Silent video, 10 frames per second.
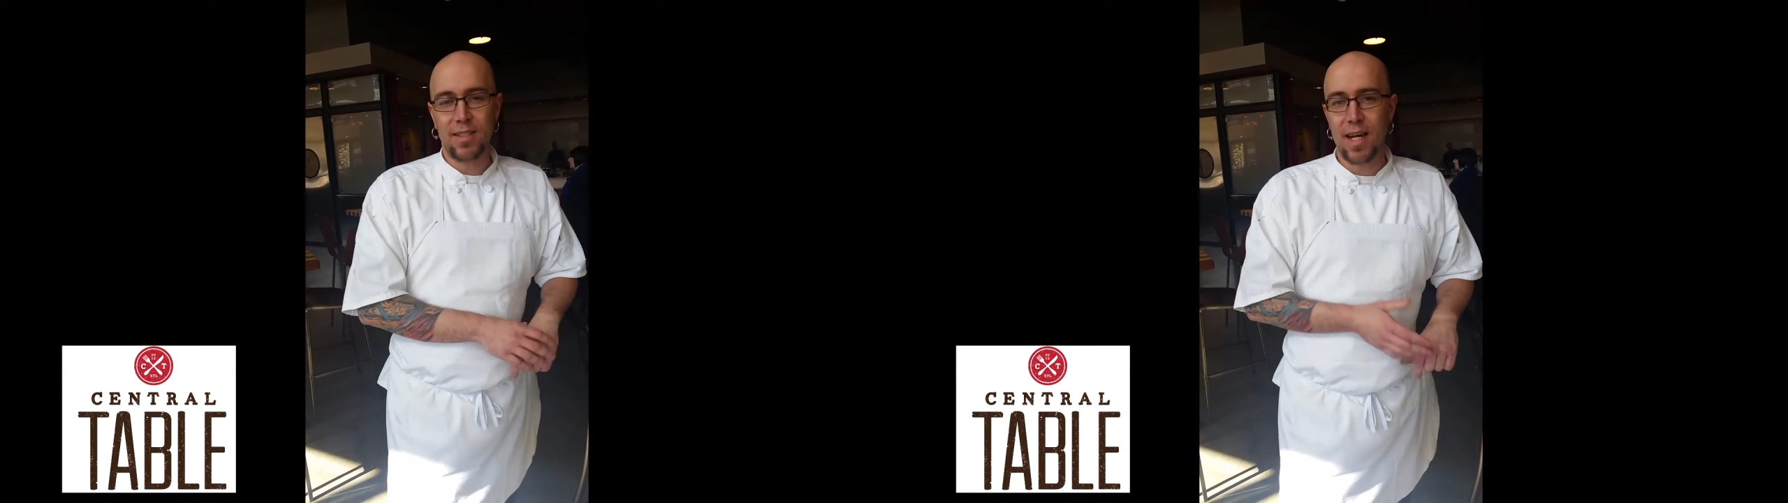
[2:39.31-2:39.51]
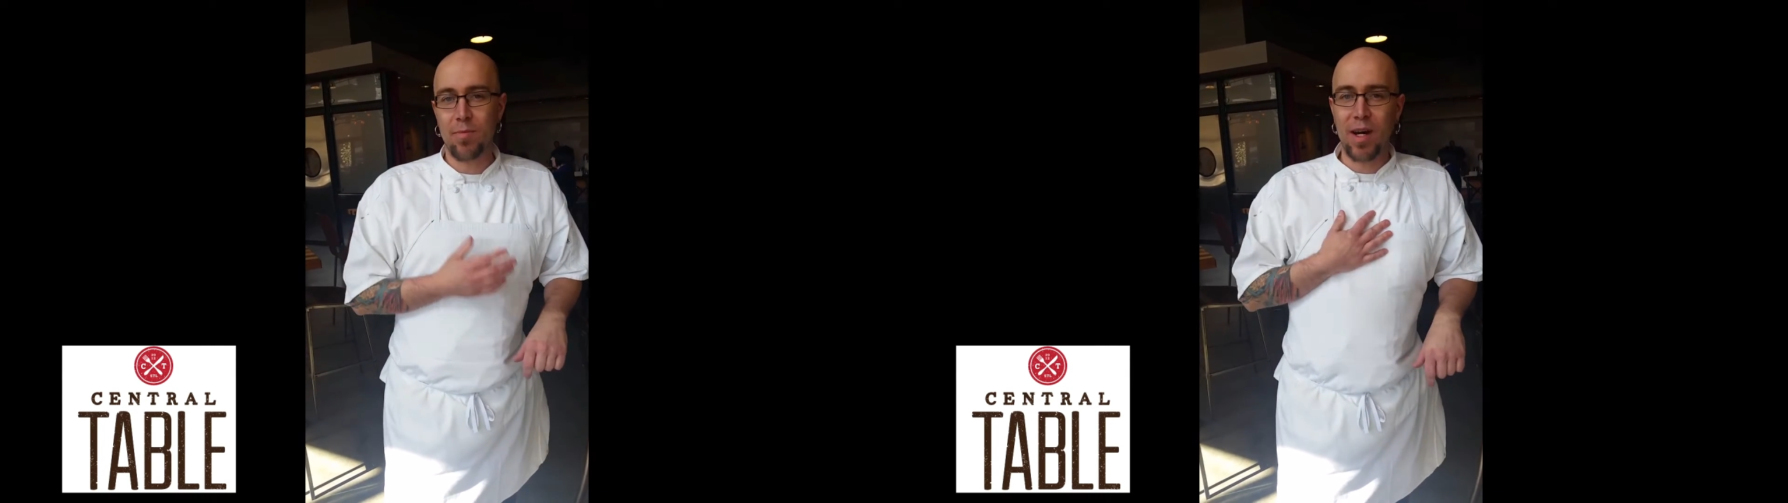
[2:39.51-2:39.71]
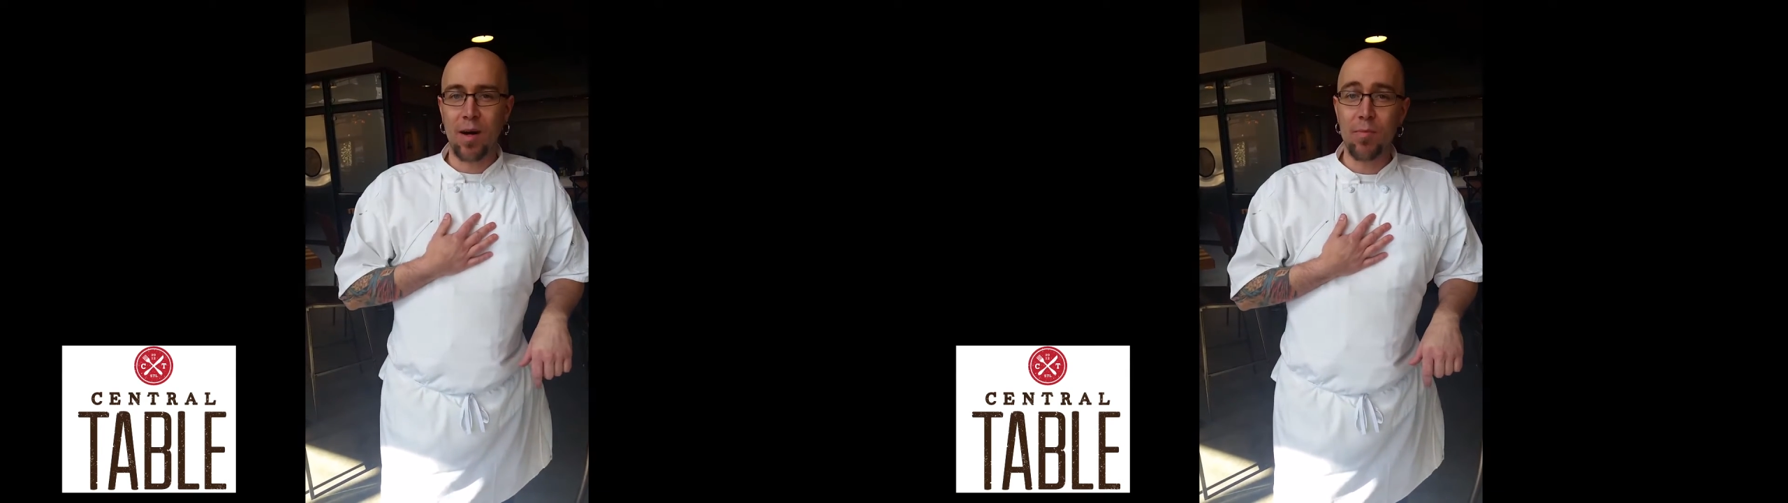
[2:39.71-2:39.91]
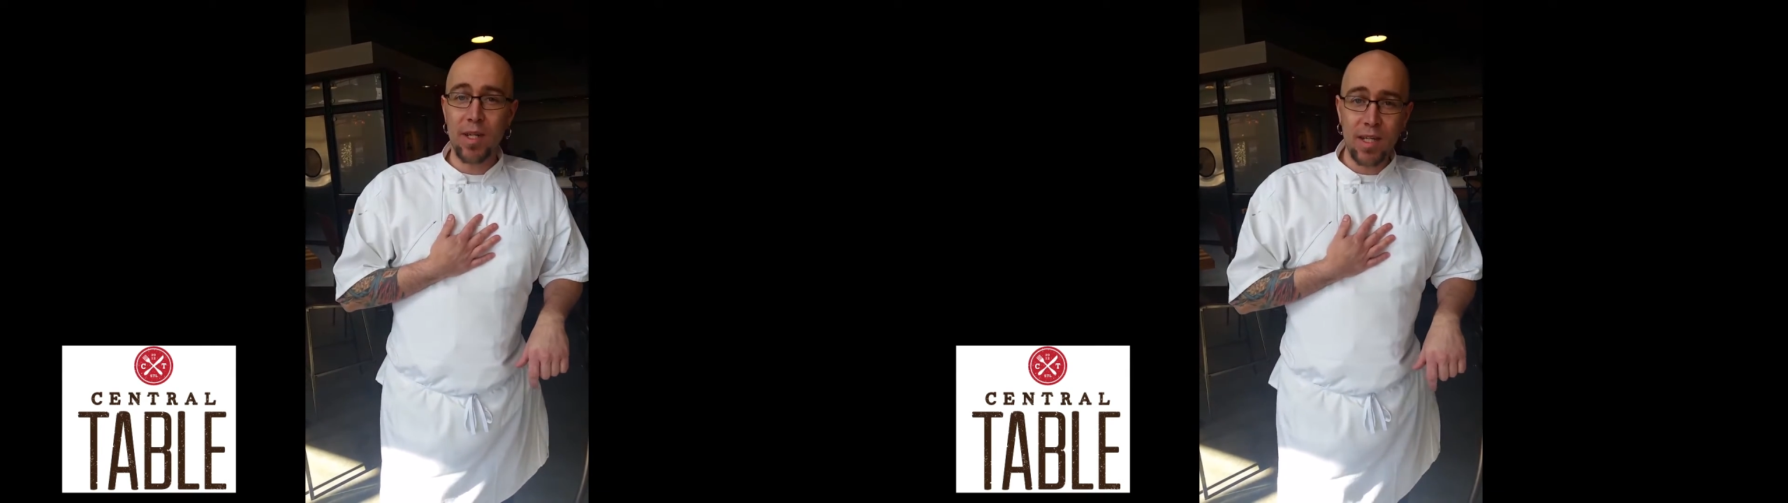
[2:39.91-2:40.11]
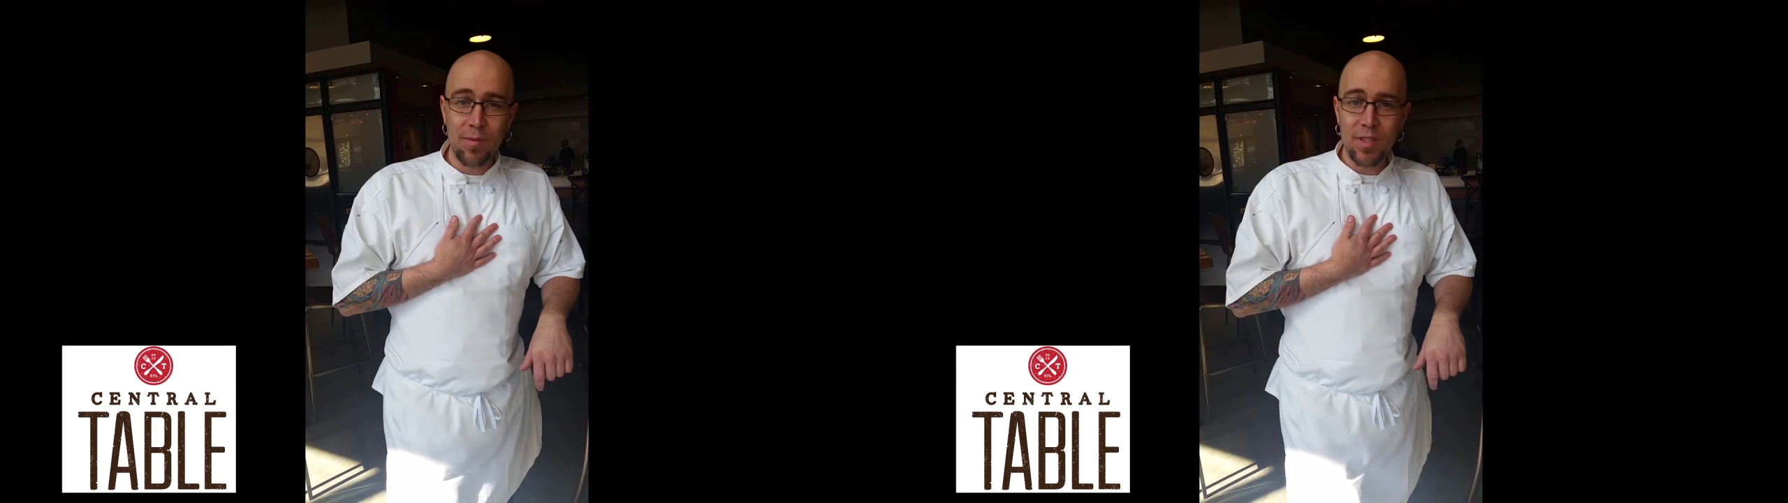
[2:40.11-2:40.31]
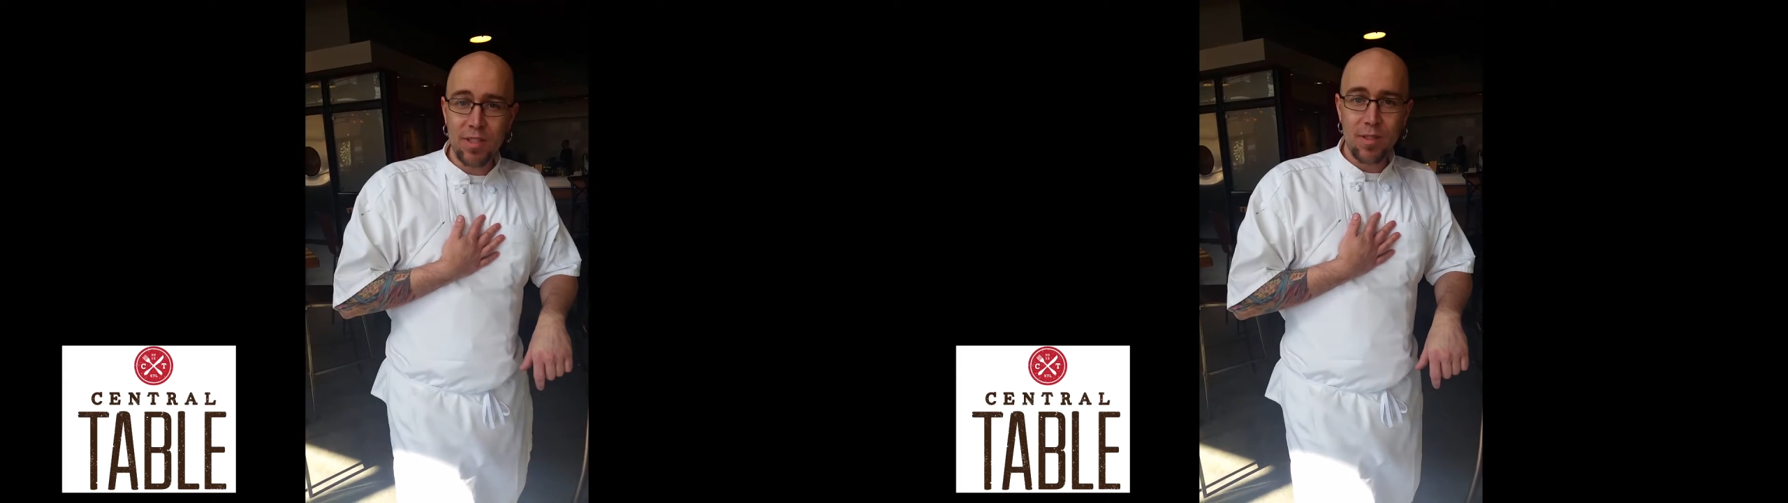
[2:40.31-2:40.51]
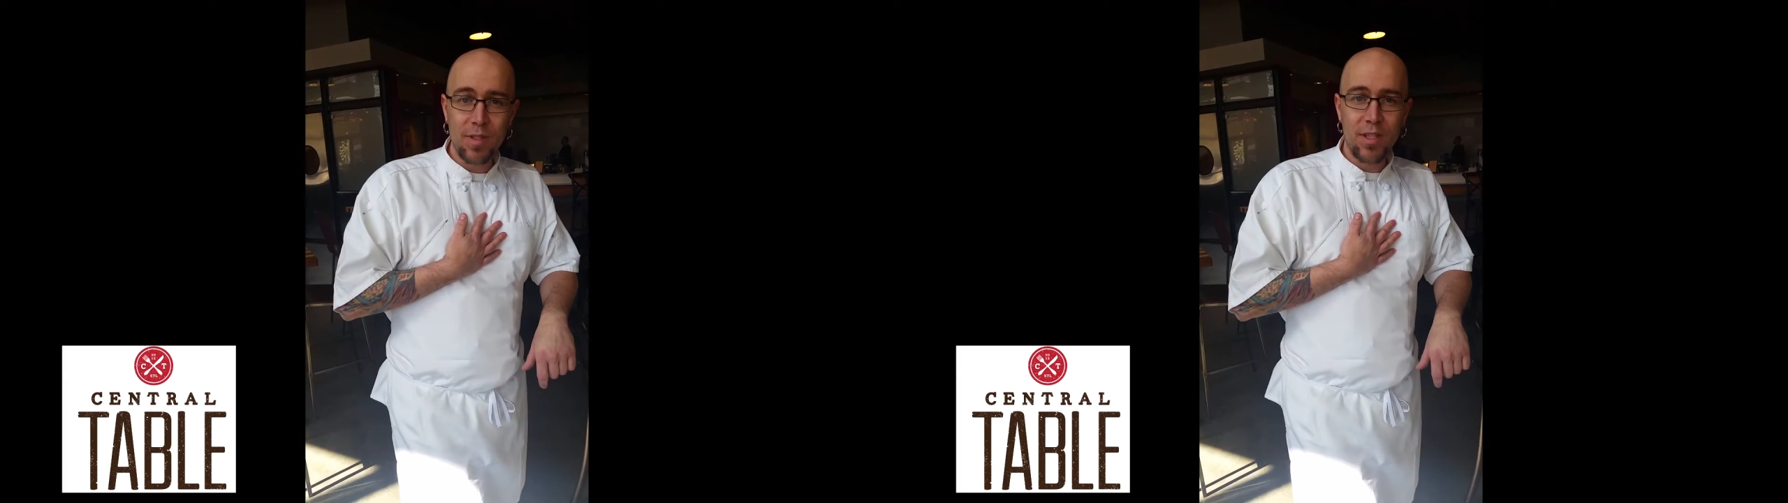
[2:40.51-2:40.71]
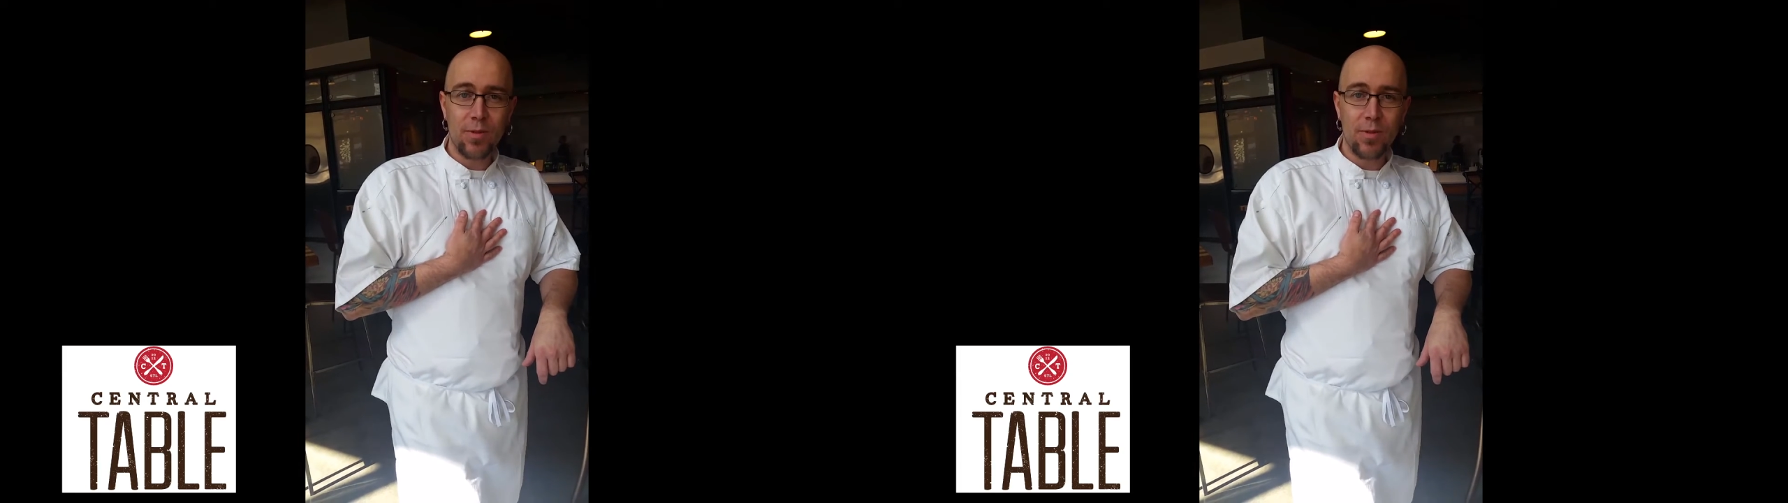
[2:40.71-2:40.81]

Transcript: Is that about me, I'm assuming?